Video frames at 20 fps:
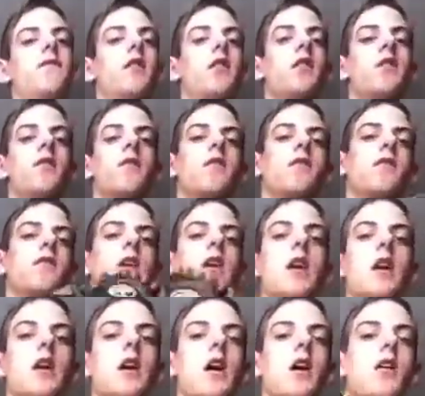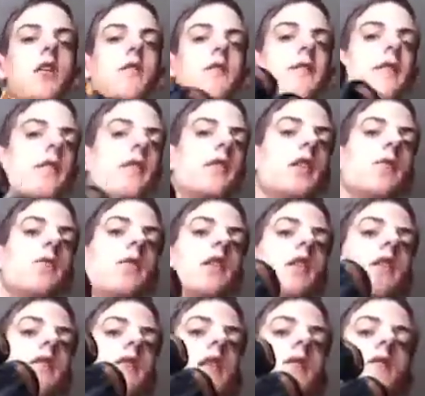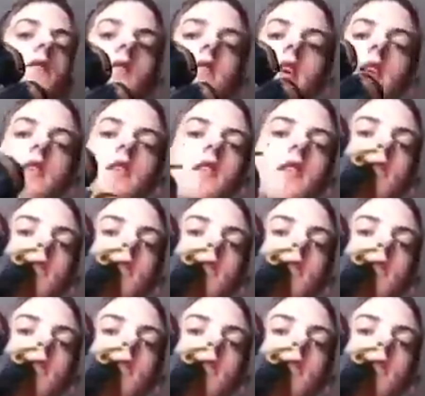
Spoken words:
Very first day I got it, 15 minutes after getting